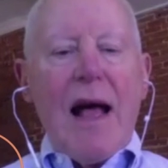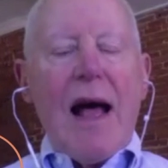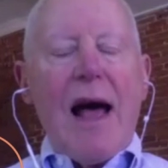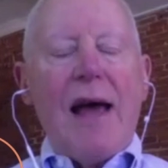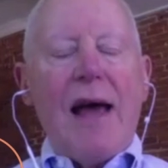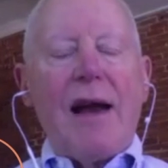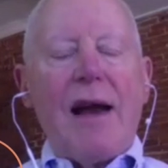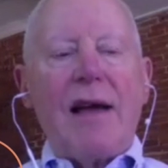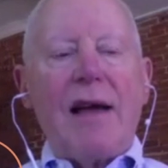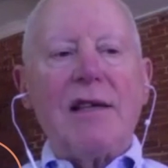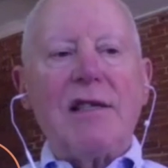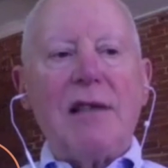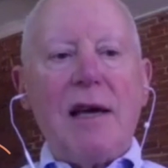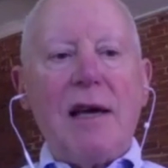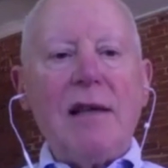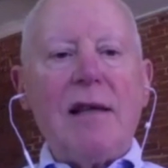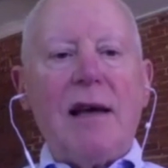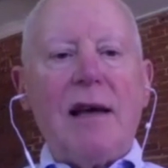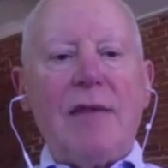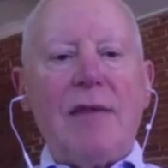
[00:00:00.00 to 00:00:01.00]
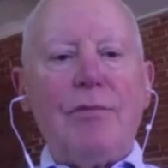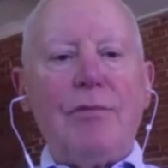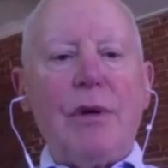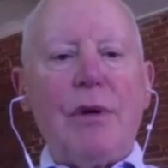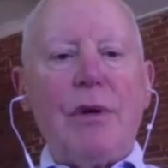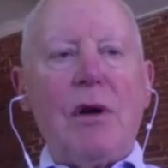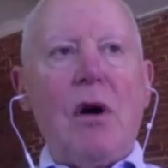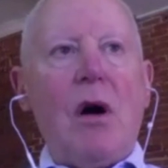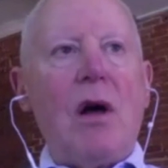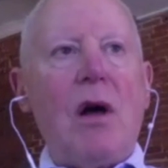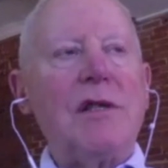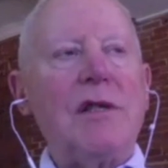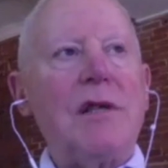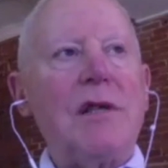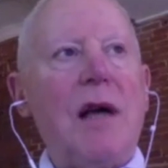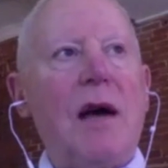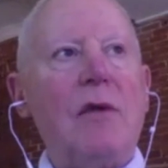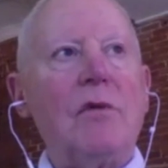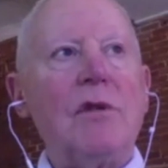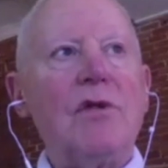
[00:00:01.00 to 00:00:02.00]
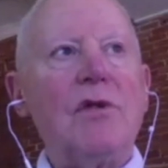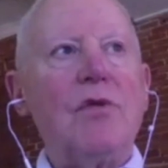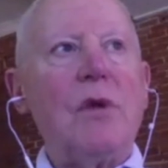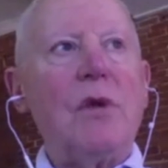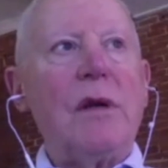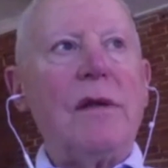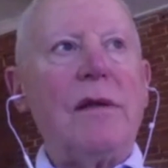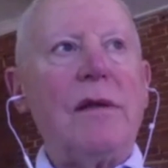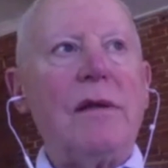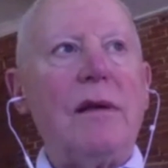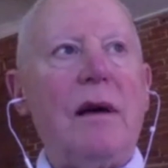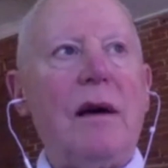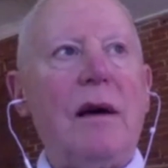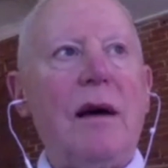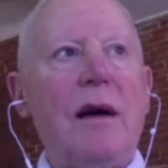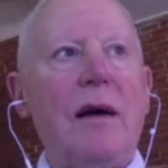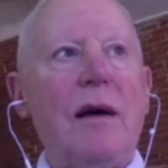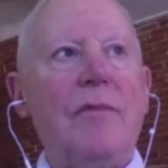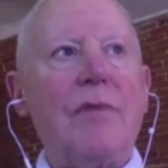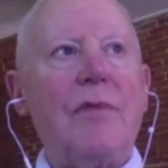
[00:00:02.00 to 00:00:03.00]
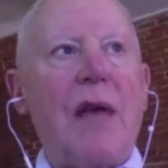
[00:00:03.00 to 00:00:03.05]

And I say that because I was with uh,